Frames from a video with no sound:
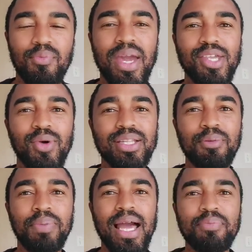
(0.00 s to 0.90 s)
Penuel
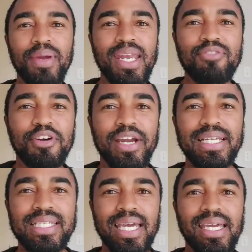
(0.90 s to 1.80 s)
the Black Pen, have a
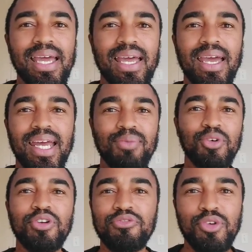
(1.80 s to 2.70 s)
great day. And I'm
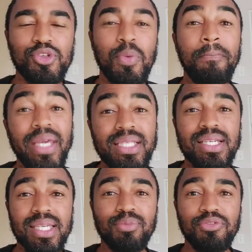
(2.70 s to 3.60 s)
looking forward to
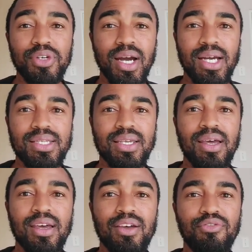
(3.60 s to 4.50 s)
meeting some of you guys
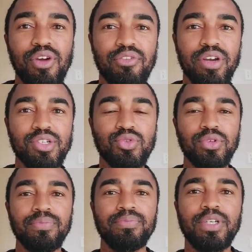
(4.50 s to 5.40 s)
very, very
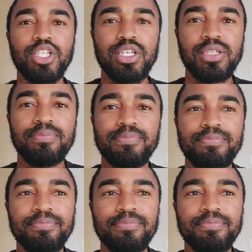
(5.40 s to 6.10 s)
soon. Cheers.